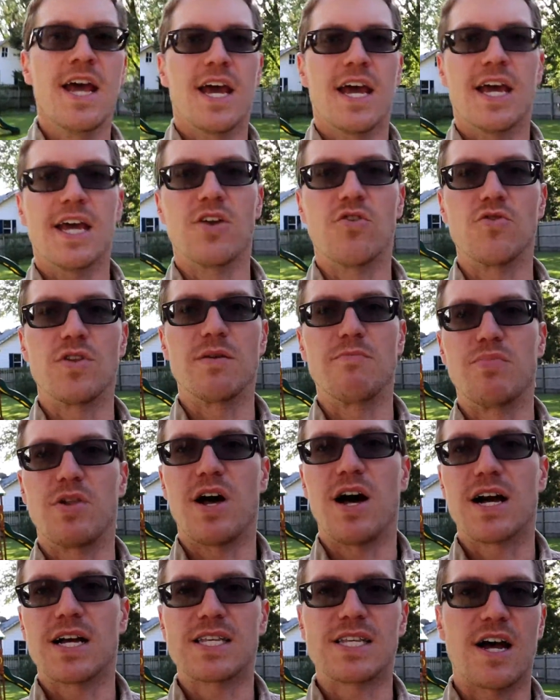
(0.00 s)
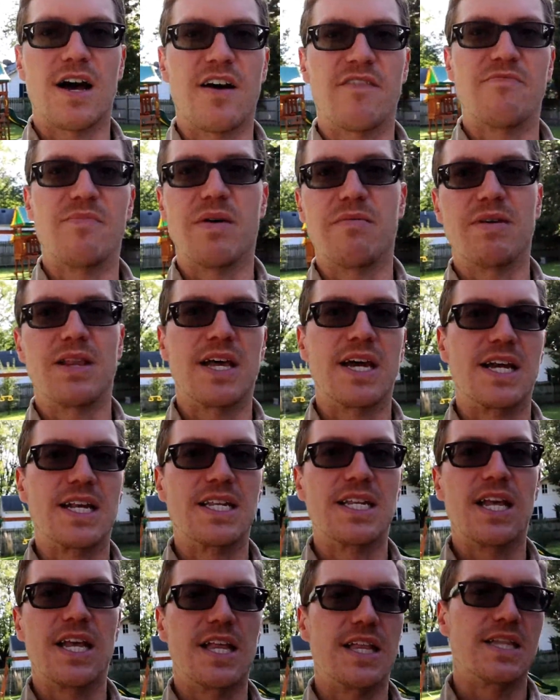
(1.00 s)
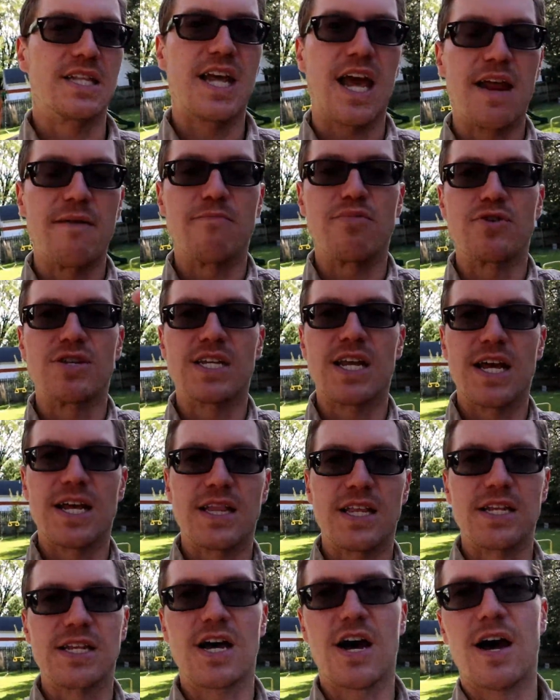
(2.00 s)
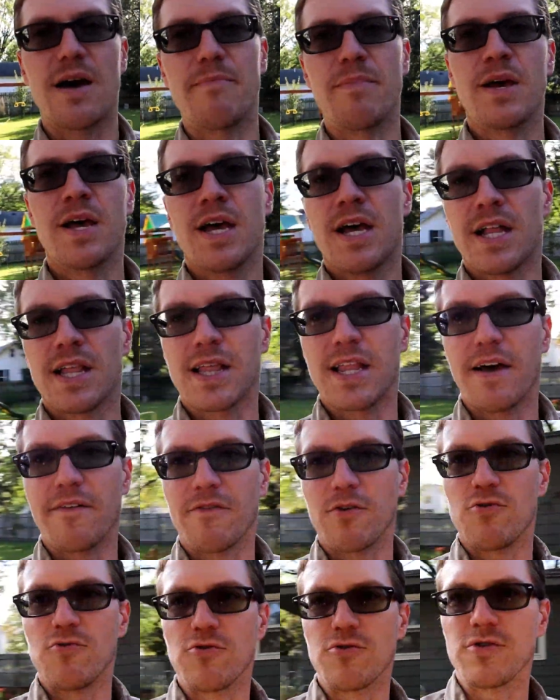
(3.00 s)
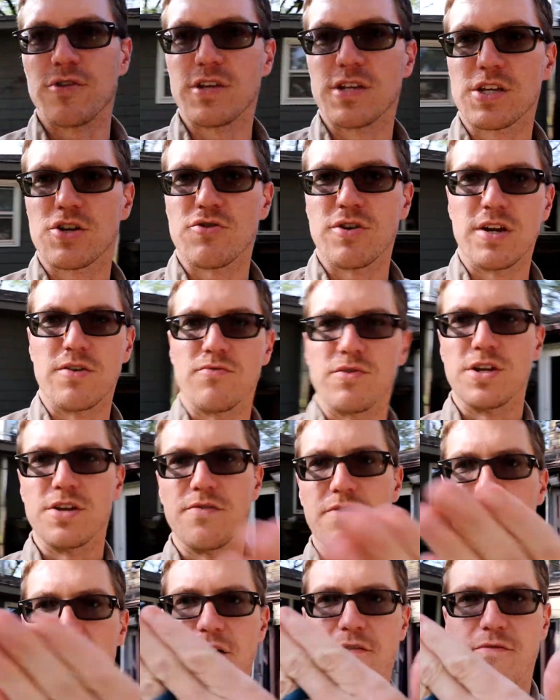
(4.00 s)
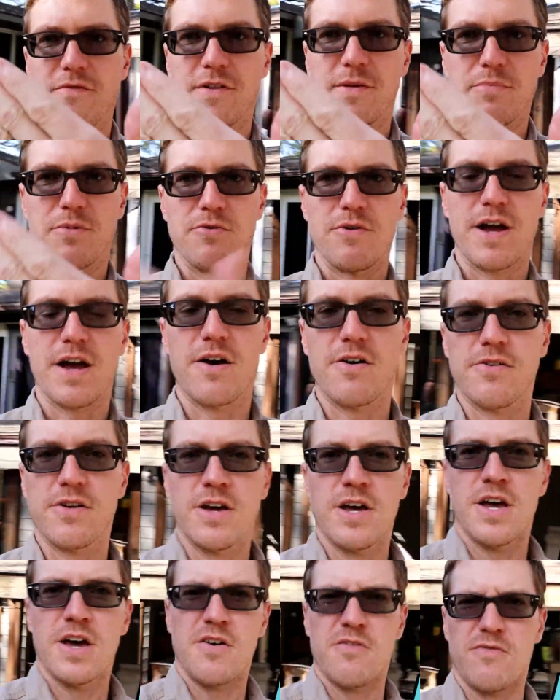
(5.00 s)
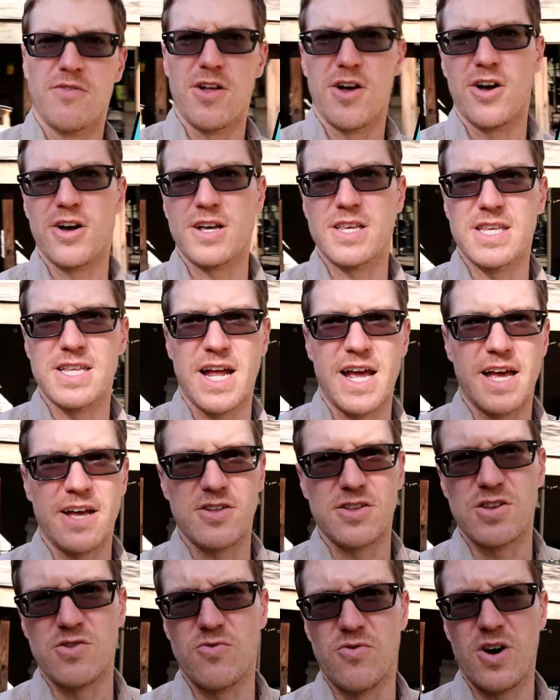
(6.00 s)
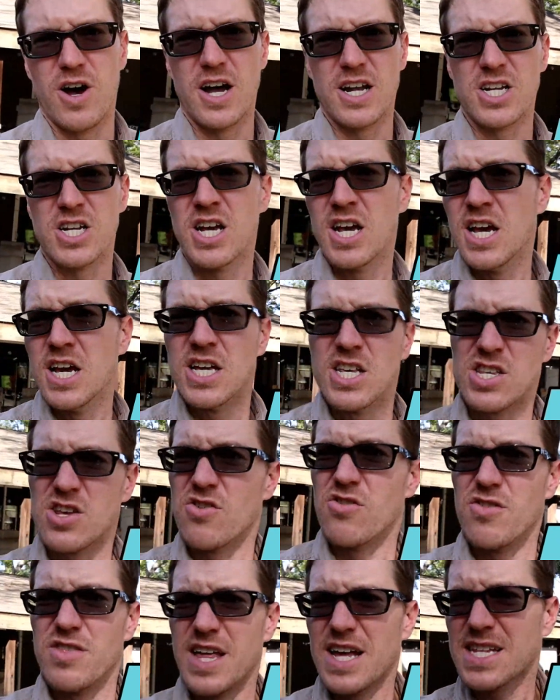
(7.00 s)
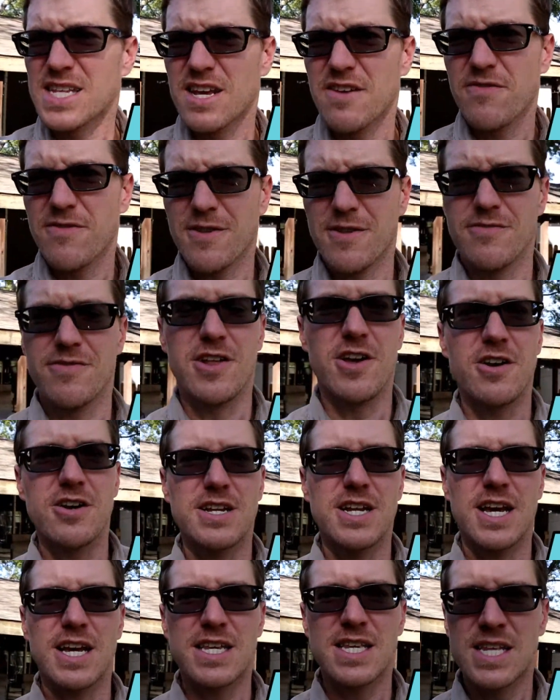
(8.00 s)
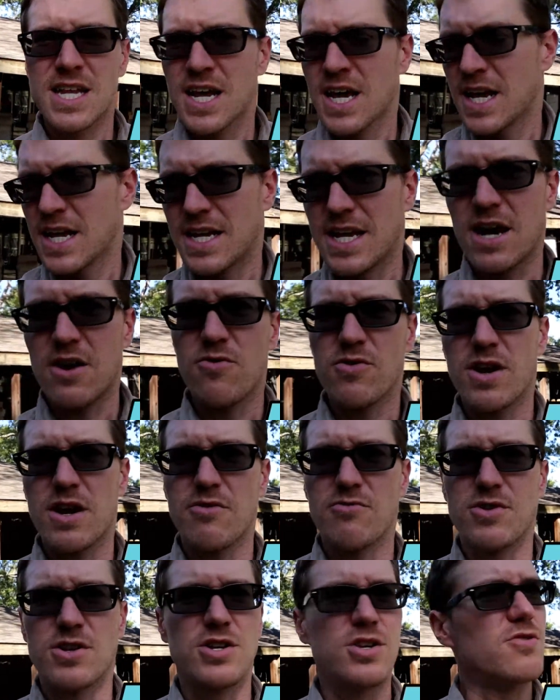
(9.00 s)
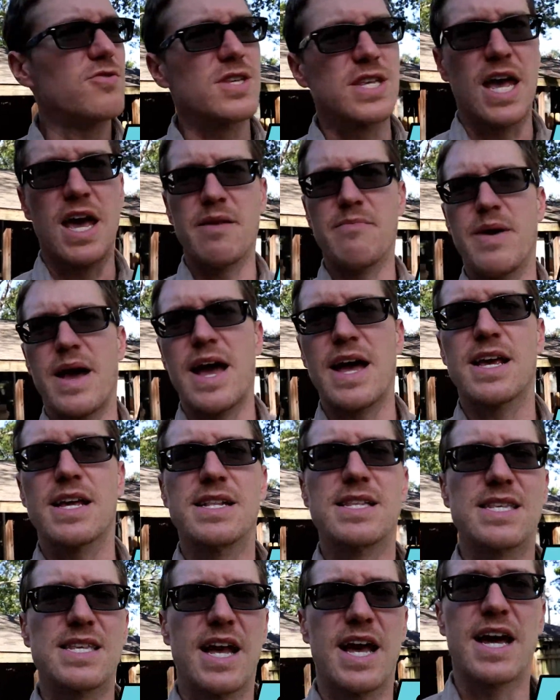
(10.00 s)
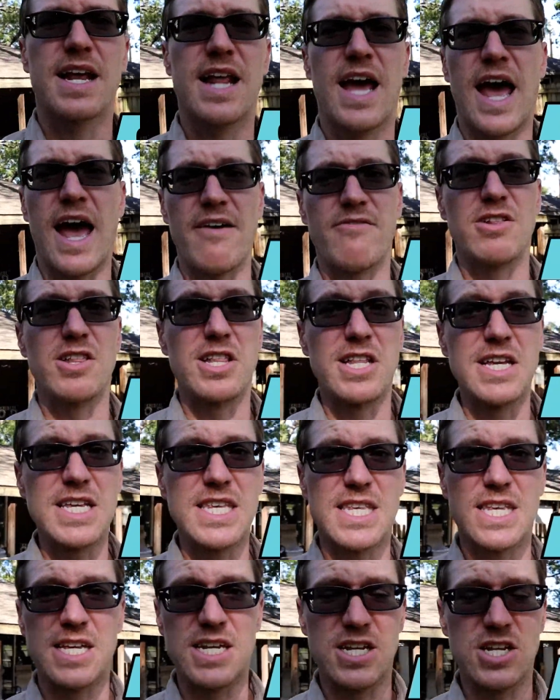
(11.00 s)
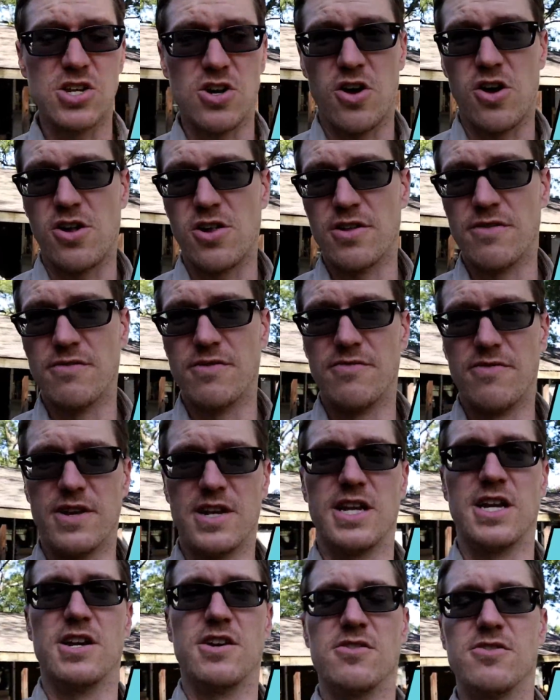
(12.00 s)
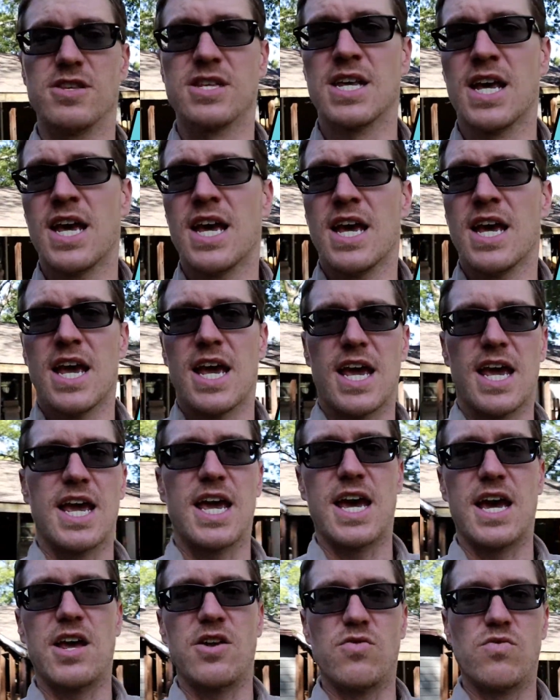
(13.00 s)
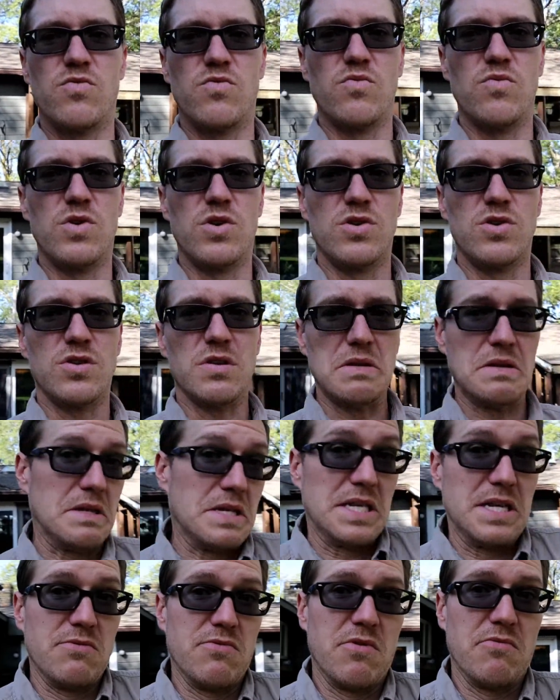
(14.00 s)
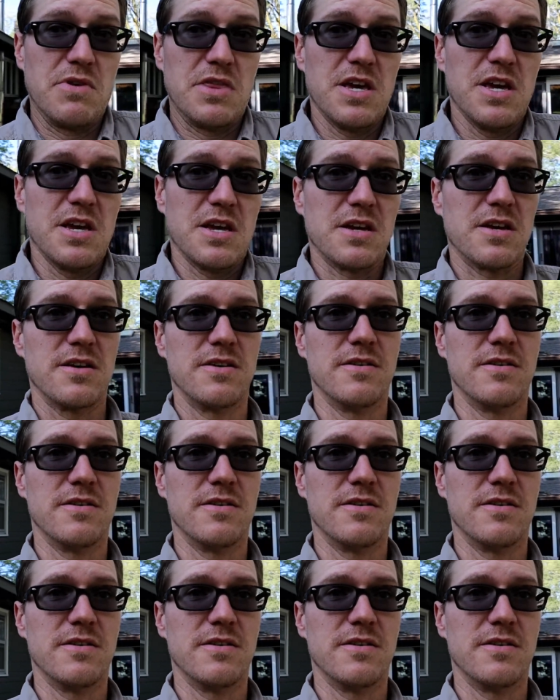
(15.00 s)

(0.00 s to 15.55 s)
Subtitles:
It only blocks off maybe like 10% the top left corner of the screen when you've got it flipped around vlog style to watch. So that's it for the vlog test. Now what I want to do is head back inside, have a listen to all of the videos, and we'll see what we think.